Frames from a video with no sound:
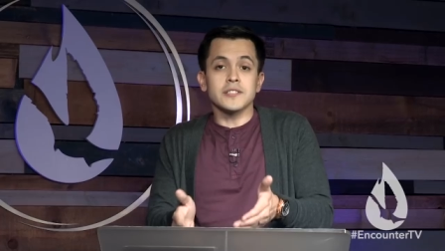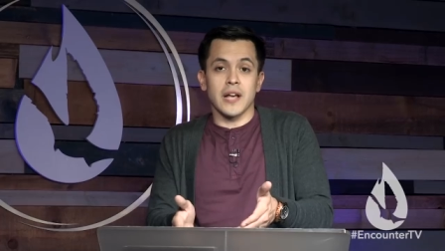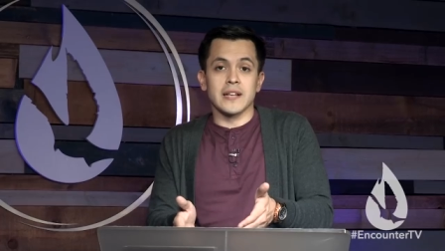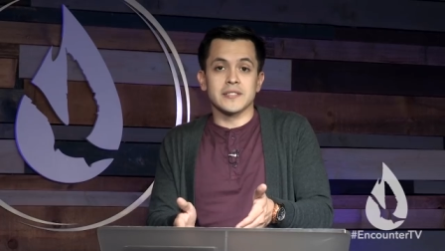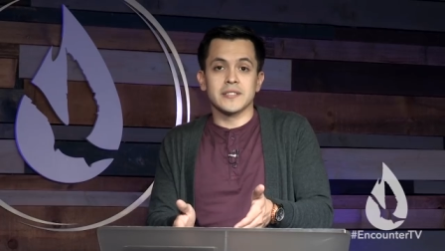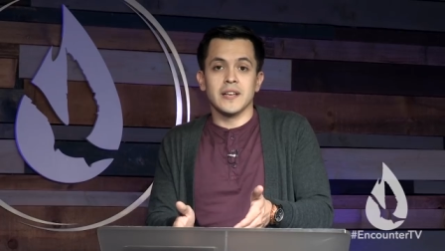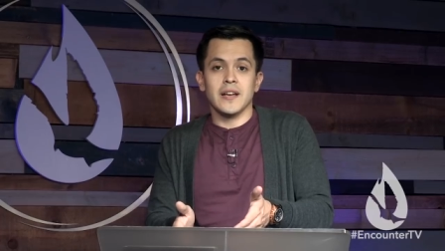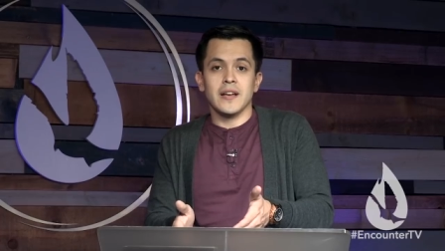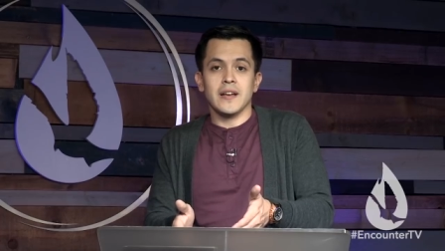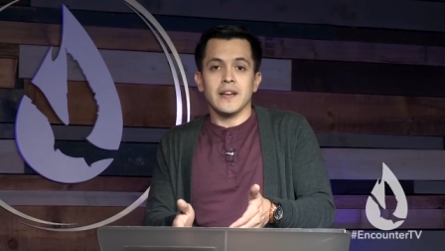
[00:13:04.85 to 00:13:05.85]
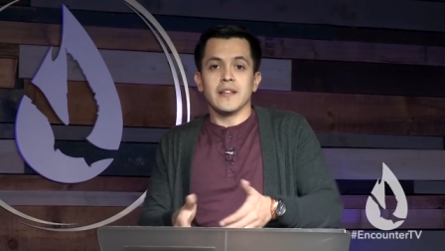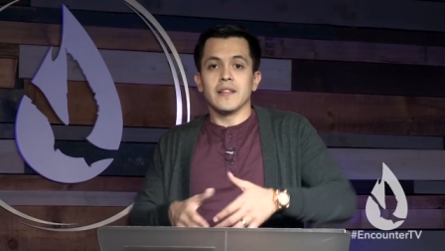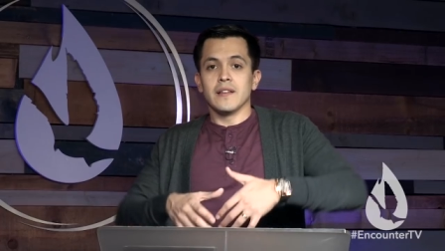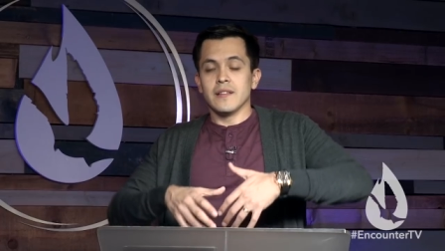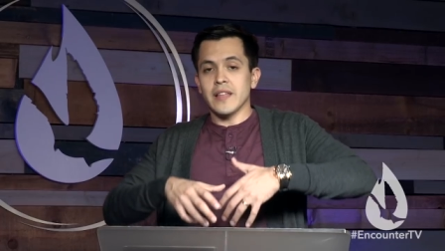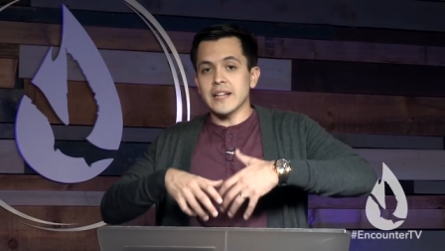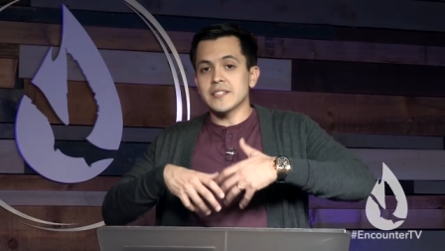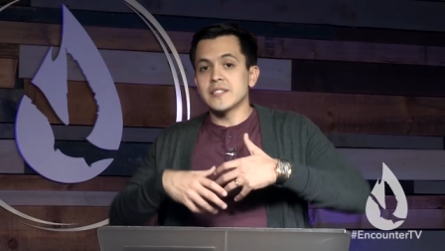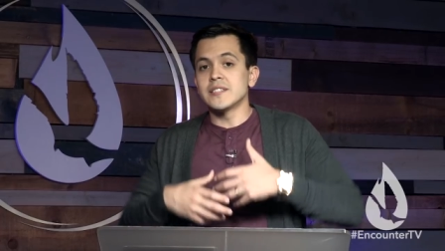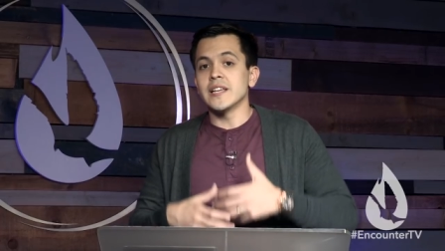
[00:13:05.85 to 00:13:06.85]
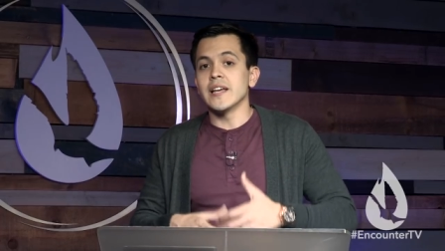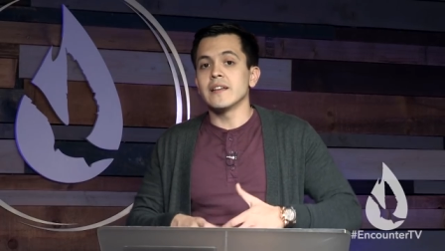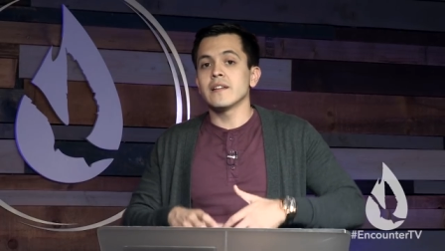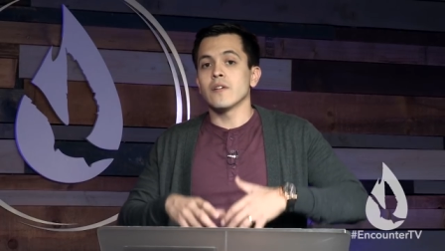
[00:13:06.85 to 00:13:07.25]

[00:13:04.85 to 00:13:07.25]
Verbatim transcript: us that sin